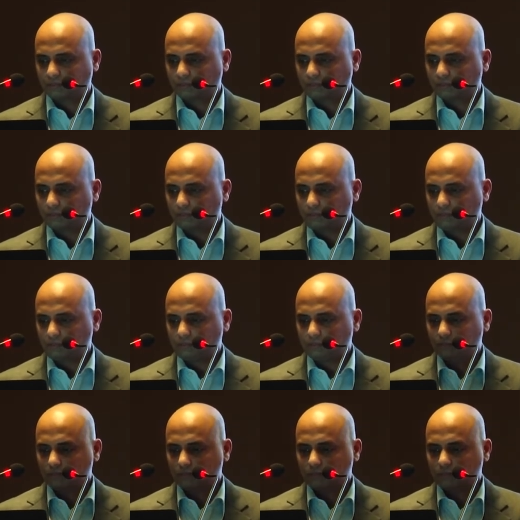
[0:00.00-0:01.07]

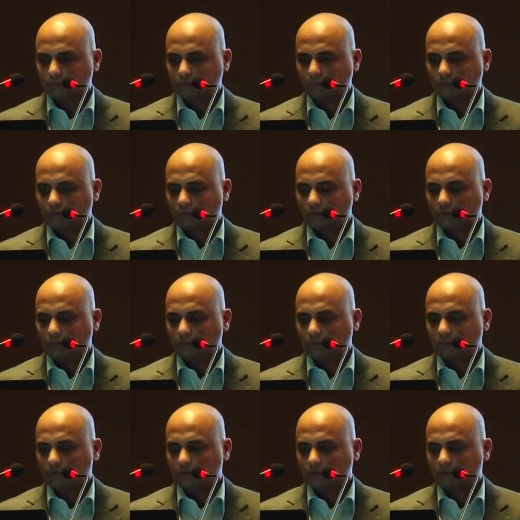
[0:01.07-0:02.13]

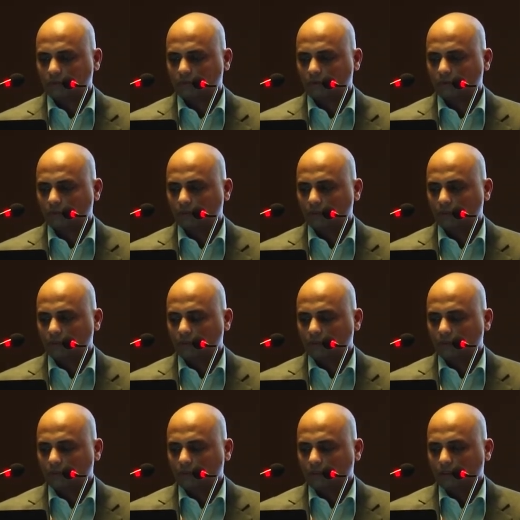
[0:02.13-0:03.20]

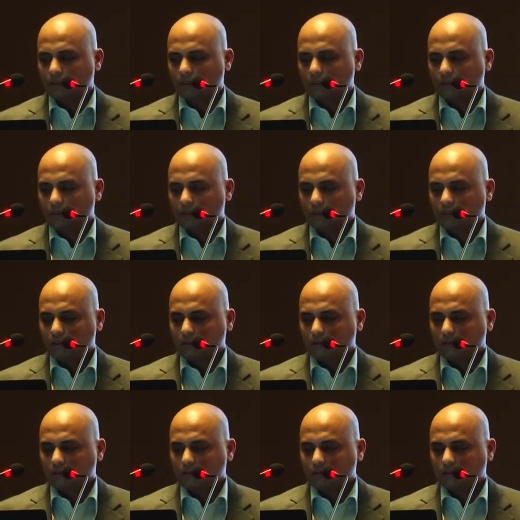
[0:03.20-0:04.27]

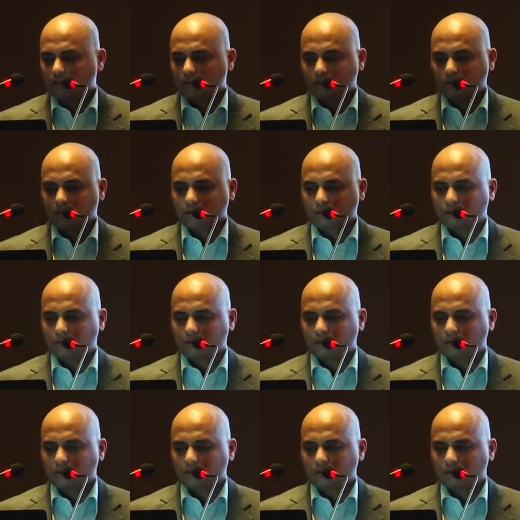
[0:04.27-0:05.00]
(silence)